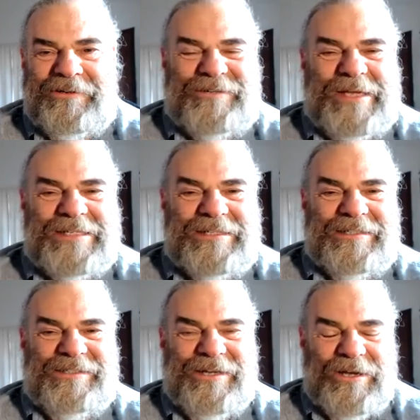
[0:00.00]

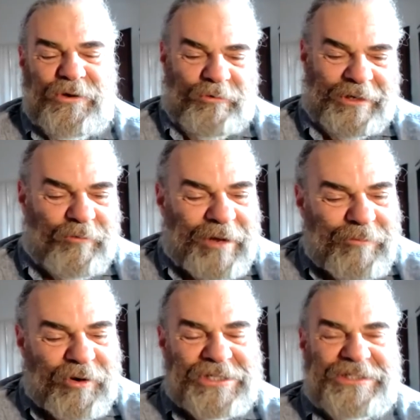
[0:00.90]
message. Would one
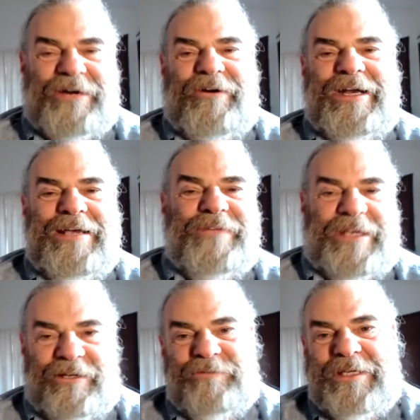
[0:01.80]
more cigarette have
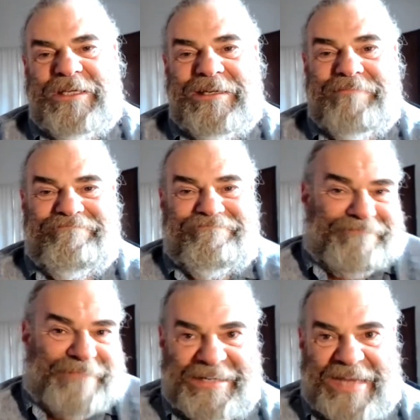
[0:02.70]
killed me?
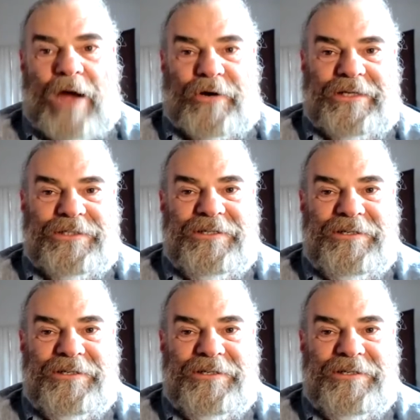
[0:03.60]
I doubt it.